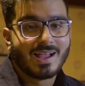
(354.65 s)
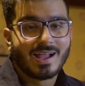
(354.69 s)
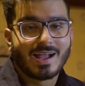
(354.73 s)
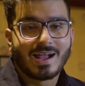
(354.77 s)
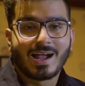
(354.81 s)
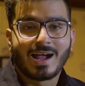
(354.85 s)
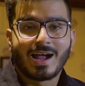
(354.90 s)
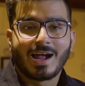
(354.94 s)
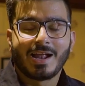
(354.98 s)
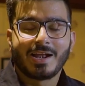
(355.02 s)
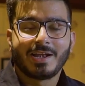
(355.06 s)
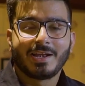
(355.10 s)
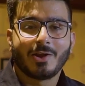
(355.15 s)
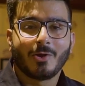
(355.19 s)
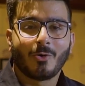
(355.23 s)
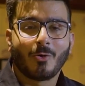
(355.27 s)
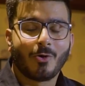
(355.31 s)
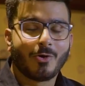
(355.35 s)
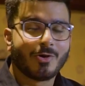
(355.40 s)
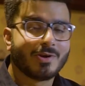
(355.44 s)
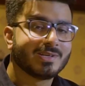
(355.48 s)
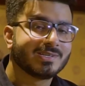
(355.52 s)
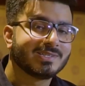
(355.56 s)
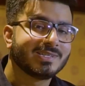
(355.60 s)
and
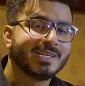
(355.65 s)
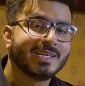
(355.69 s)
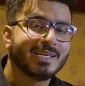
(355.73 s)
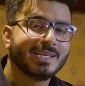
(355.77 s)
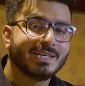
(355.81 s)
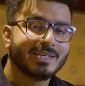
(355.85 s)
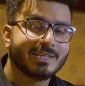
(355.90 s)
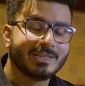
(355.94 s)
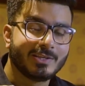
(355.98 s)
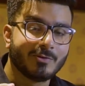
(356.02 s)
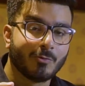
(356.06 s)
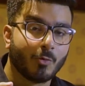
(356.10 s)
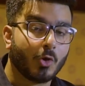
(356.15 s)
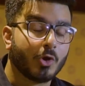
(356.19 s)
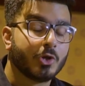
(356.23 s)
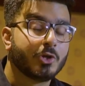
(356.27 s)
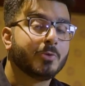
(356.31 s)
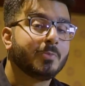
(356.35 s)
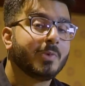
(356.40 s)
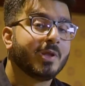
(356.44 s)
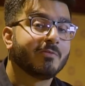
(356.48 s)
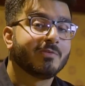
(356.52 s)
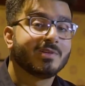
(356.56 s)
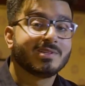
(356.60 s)
honestly the
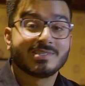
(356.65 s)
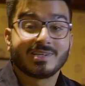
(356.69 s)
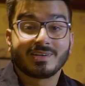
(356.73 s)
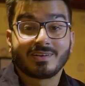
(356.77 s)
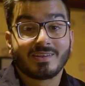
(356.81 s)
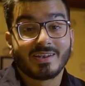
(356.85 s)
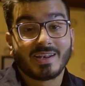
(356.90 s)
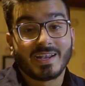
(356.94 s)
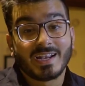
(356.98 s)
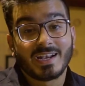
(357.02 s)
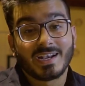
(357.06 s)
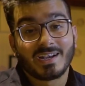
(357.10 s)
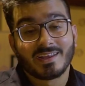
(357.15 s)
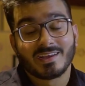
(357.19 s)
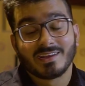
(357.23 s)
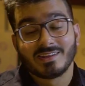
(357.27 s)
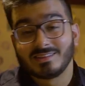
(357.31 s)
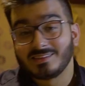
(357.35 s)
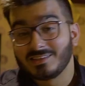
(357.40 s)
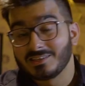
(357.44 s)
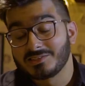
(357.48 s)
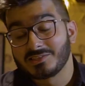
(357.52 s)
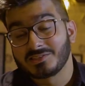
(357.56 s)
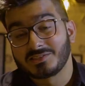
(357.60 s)
volume levels are great,
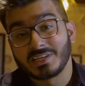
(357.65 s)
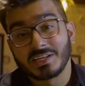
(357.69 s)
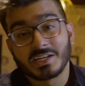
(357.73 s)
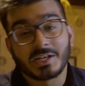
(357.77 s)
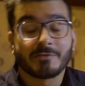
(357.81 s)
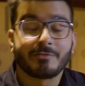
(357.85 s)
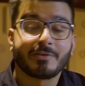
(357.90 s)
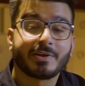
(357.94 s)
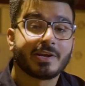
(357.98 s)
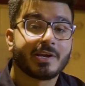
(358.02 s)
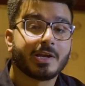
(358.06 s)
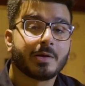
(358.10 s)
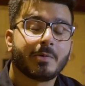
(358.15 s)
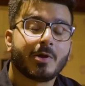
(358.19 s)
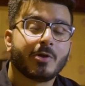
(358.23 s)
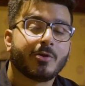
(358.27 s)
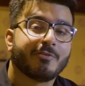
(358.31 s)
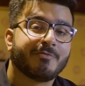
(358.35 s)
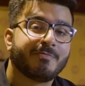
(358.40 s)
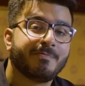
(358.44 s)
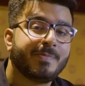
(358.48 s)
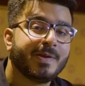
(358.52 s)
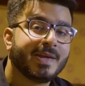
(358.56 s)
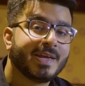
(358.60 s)
there's a significant amount
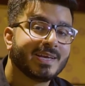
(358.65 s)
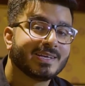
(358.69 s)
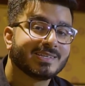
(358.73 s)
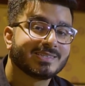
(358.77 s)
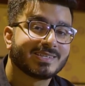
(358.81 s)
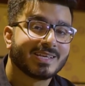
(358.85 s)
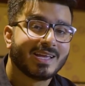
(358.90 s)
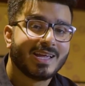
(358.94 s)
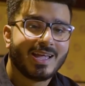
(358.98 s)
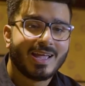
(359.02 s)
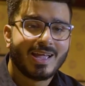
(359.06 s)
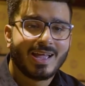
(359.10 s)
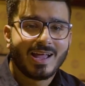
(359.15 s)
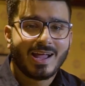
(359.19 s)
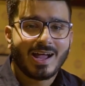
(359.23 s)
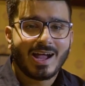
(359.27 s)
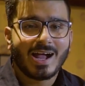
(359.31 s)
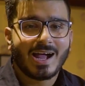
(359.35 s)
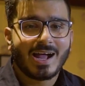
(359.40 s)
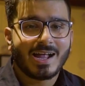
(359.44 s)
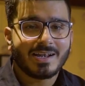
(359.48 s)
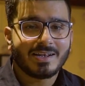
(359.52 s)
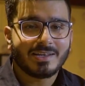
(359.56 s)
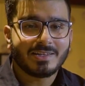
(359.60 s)
of bass,
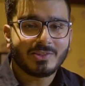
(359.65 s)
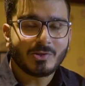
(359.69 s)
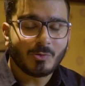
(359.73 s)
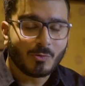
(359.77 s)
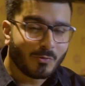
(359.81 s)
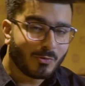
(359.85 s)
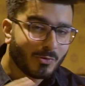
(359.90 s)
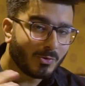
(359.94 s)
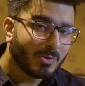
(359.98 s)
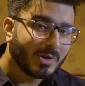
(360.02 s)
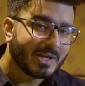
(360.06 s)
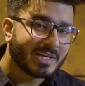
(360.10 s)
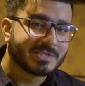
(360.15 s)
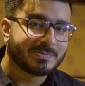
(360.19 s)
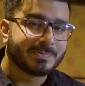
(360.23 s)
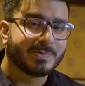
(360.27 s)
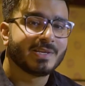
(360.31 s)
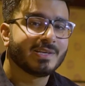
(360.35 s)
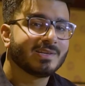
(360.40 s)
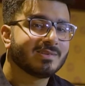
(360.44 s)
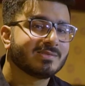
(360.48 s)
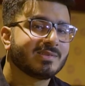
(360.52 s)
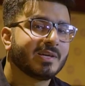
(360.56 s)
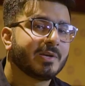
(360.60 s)
and the overall
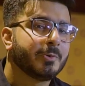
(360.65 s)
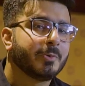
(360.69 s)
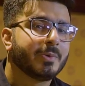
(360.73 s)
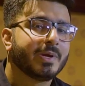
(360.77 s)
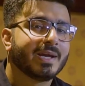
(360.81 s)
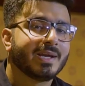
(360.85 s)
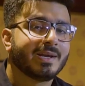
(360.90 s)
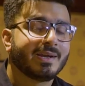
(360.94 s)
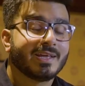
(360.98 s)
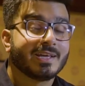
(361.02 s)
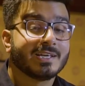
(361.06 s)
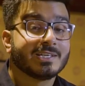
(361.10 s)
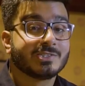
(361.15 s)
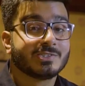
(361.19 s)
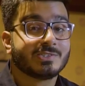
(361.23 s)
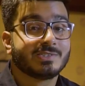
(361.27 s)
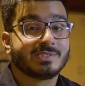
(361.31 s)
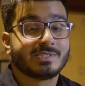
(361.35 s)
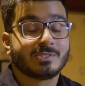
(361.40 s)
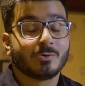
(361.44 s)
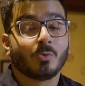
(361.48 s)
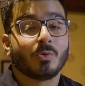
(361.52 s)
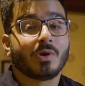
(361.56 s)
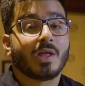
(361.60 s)
experience that you get is
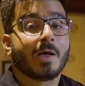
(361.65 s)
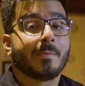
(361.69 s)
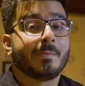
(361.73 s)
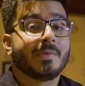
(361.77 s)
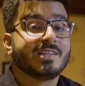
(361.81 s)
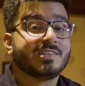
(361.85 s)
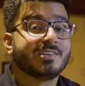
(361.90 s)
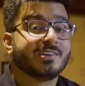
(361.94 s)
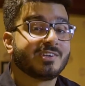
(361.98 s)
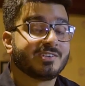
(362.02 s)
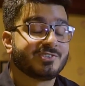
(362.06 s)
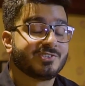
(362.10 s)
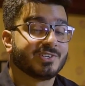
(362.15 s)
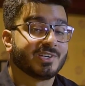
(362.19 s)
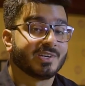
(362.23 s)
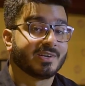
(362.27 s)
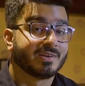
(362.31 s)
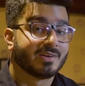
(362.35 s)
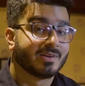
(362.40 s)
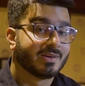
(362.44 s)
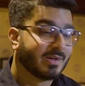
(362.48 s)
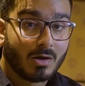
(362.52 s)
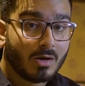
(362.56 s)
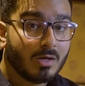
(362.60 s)
so damn enriching.
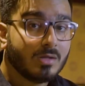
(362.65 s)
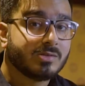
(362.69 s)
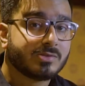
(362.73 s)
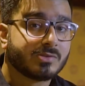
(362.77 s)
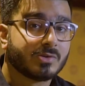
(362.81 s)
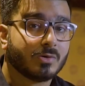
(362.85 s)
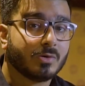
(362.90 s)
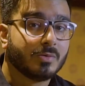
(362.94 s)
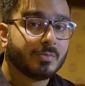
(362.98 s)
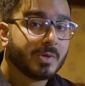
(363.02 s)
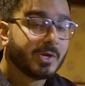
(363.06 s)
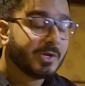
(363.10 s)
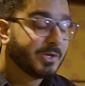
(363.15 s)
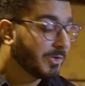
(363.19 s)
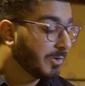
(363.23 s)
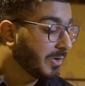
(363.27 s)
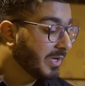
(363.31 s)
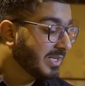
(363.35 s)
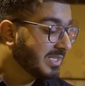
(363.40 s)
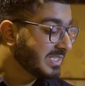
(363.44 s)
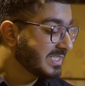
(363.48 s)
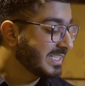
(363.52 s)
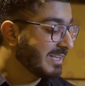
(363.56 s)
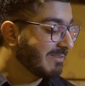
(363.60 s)
Also, you
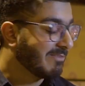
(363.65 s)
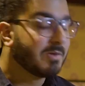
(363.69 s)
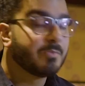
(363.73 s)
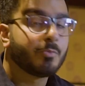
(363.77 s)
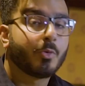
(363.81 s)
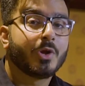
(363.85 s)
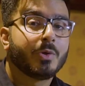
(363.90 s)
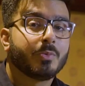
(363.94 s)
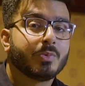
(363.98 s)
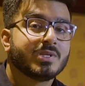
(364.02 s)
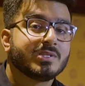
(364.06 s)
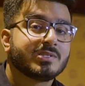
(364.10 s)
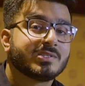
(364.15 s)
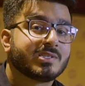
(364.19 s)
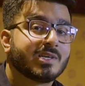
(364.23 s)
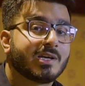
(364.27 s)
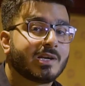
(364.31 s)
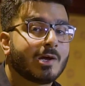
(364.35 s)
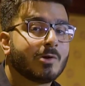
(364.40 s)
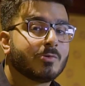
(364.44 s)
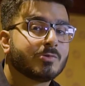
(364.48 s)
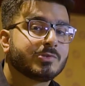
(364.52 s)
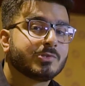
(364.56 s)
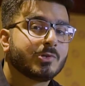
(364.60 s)
get 7.1
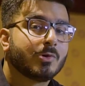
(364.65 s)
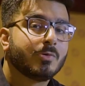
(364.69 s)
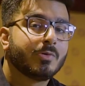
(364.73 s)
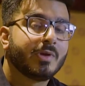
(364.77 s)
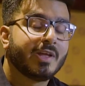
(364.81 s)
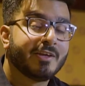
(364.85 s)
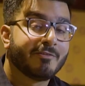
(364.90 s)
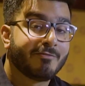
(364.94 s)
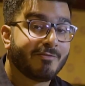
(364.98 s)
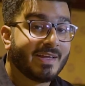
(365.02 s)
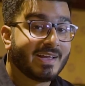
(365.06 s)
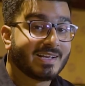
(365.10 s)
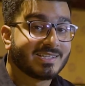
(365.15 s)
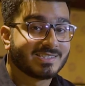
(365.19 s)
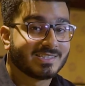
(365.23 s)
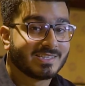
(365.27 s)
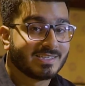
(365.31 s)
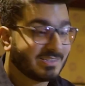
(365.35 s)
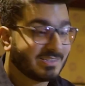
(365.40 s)
surround sound effects